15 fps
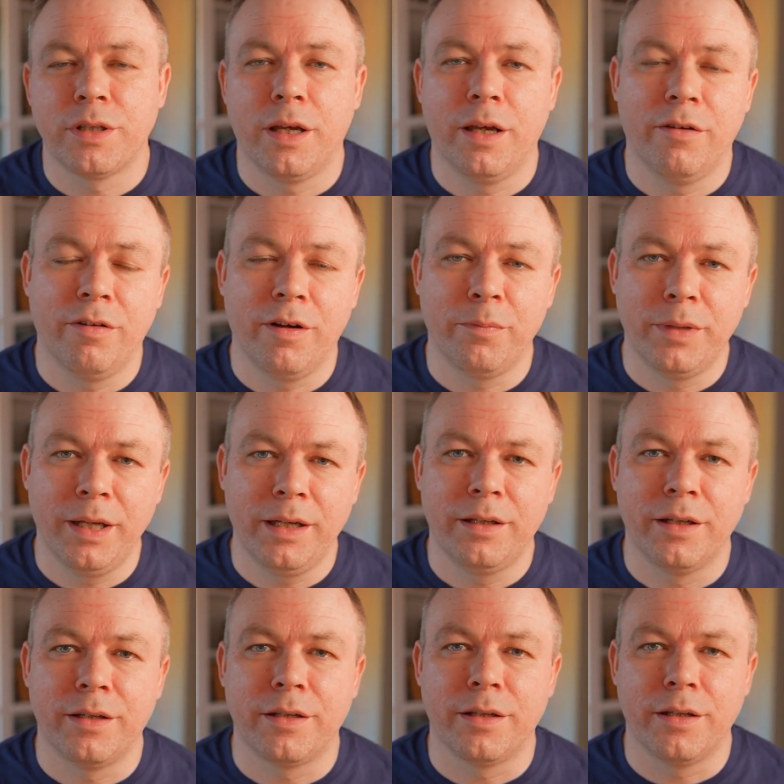I have
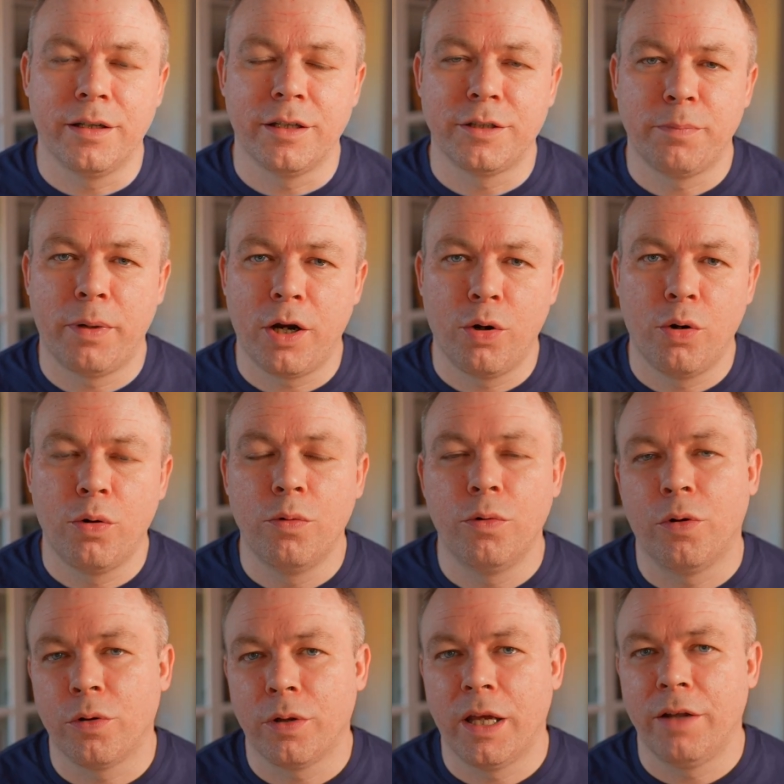updated uh, Sparrow
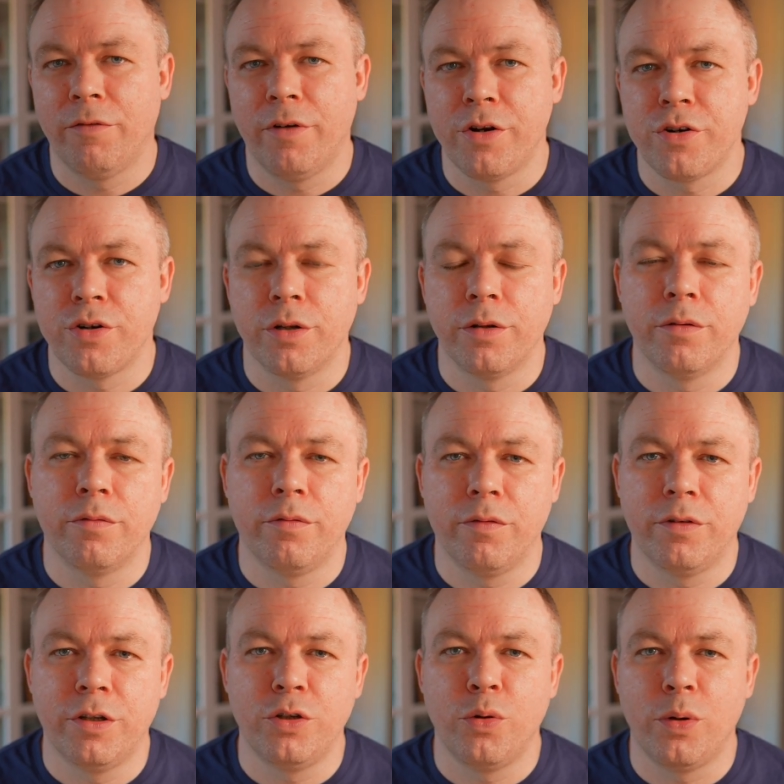online version with
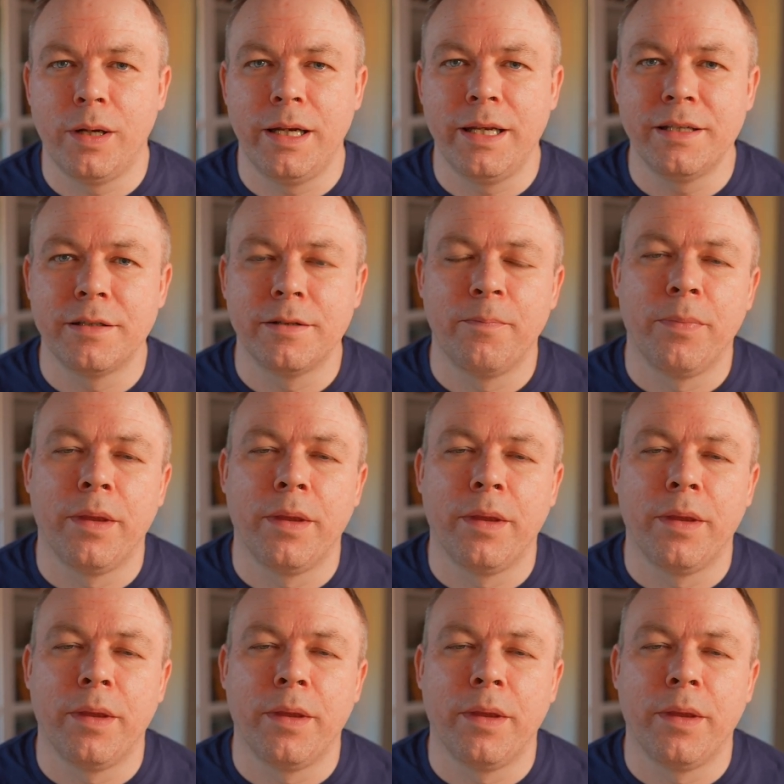the new release,